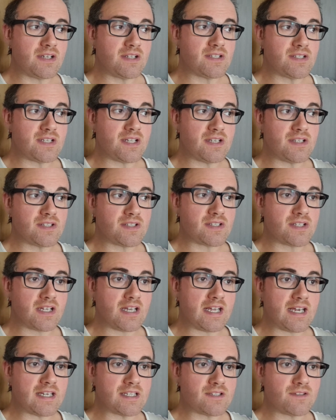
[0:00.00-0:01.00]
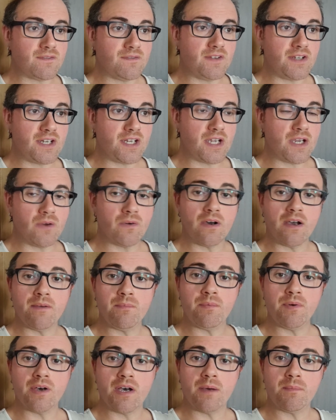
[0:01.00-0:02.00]
since the last video I
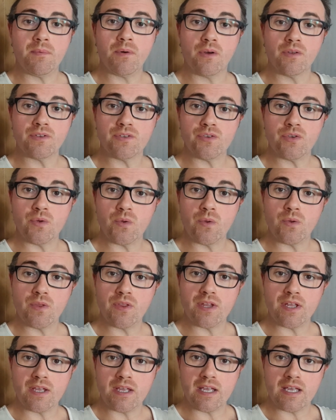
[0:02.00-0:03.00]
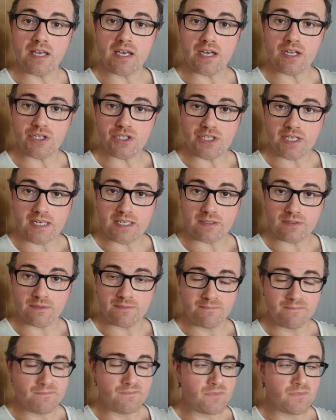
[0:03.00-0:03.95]
put up onto the channel.